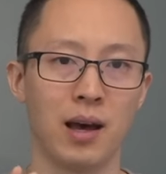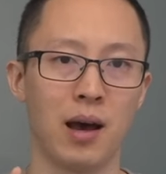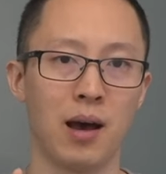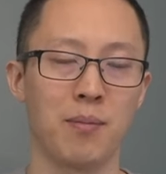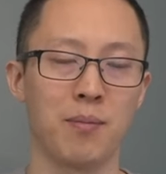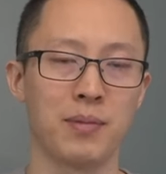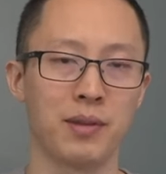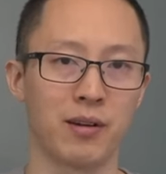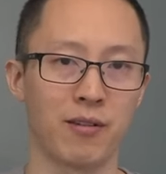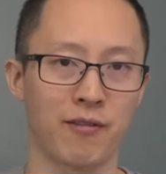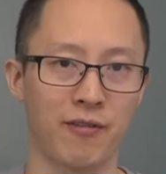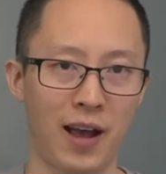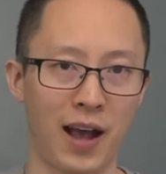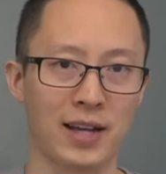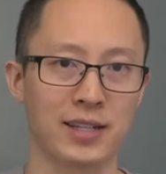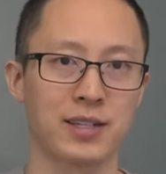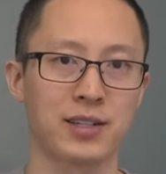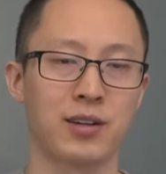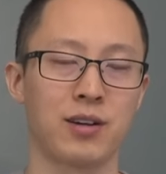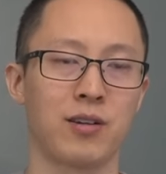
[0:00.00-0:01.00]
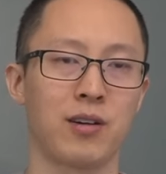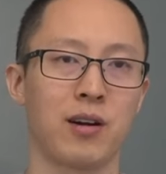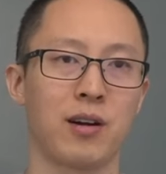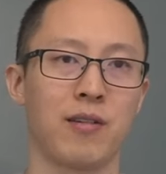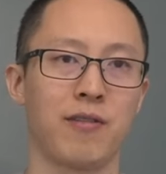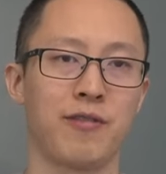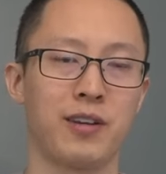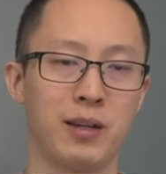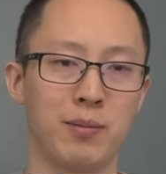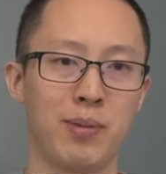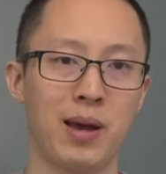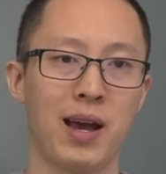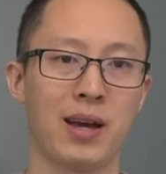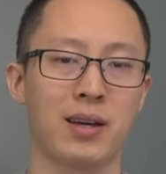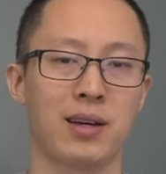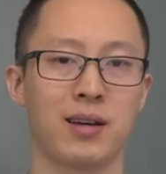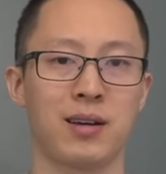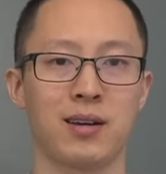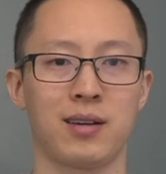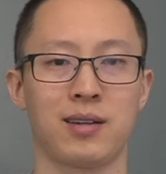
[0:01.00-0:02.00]
um, they're faster
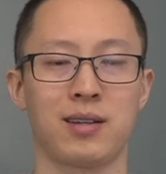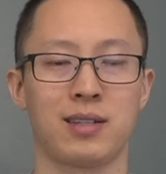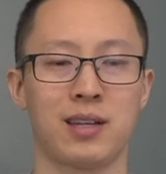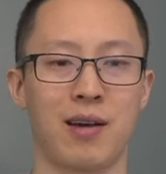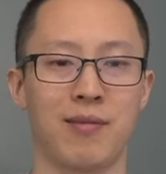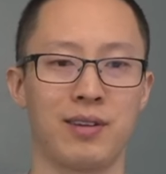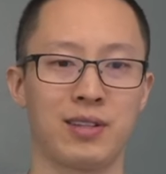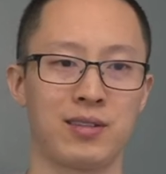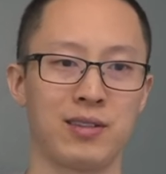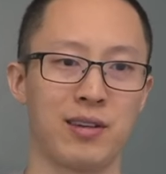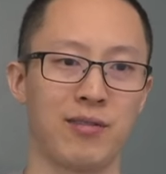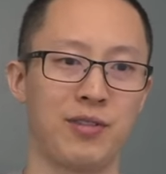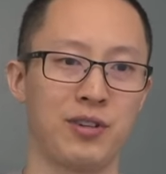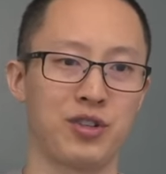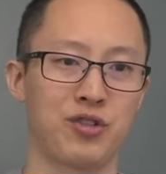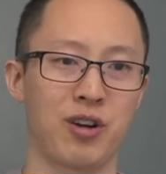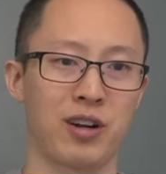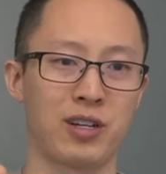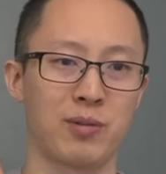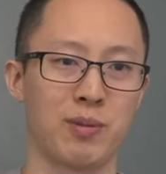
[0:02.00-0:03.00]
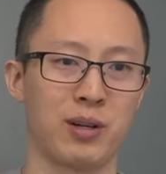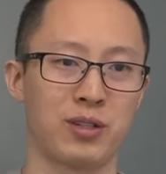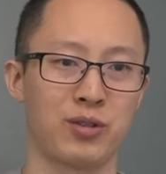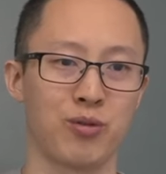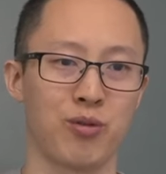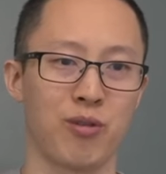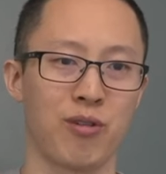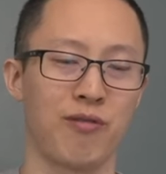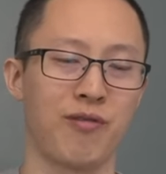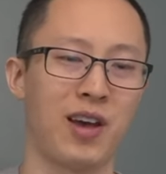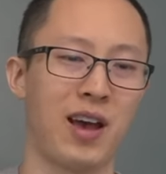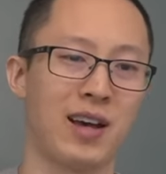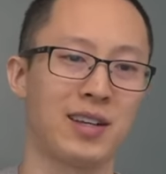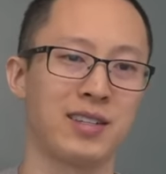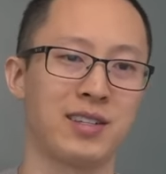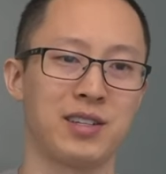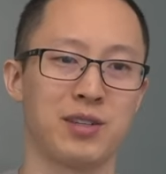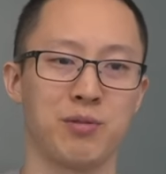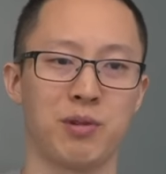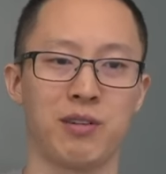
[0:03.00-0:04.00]
feedback because obviously, if you stretch a muscle really
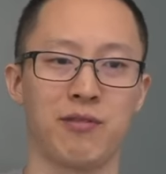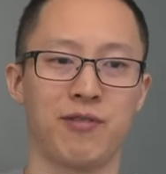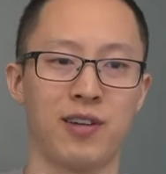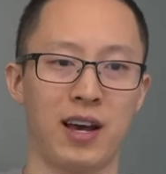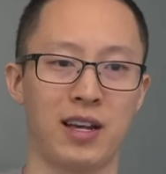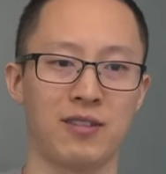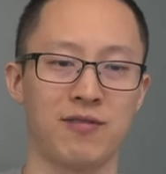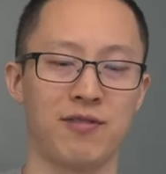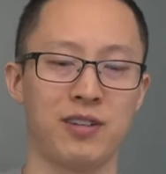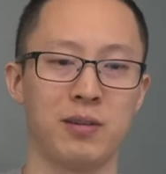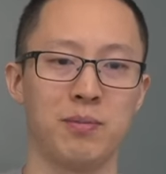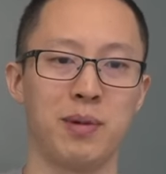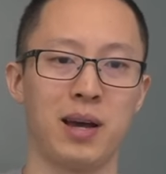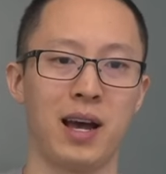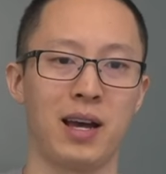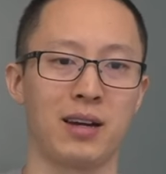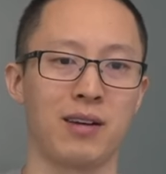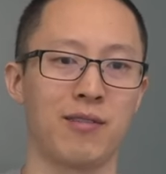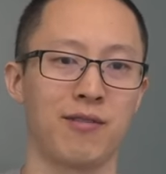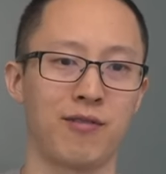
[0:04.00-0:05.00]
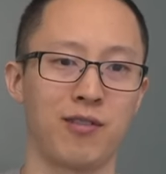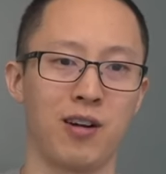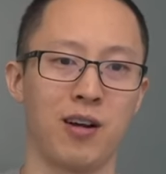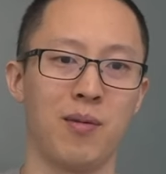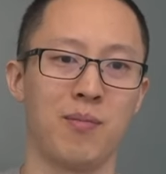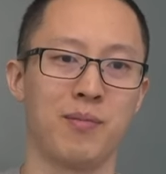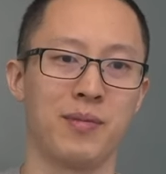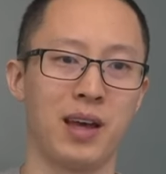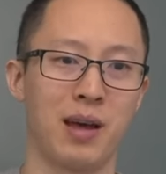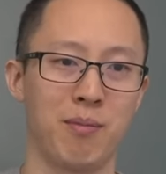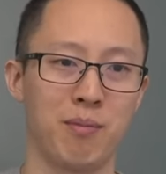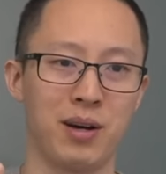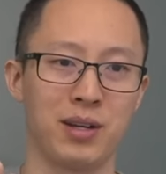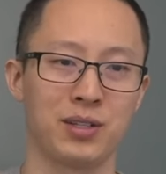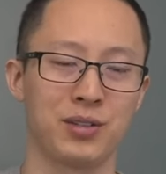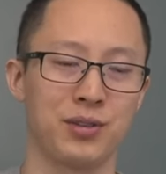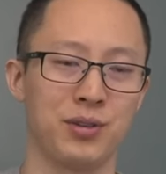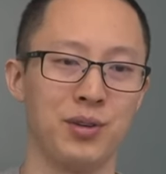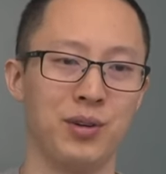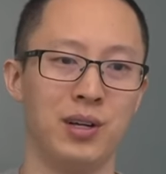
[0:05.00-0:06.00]
fast, you want fast feedback from that
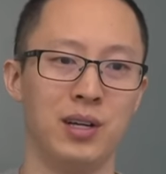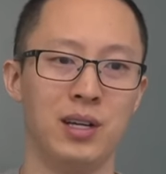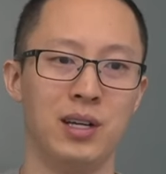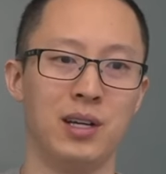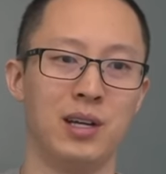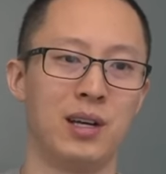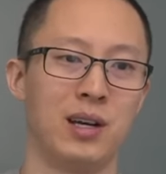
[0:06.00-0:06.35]
muscle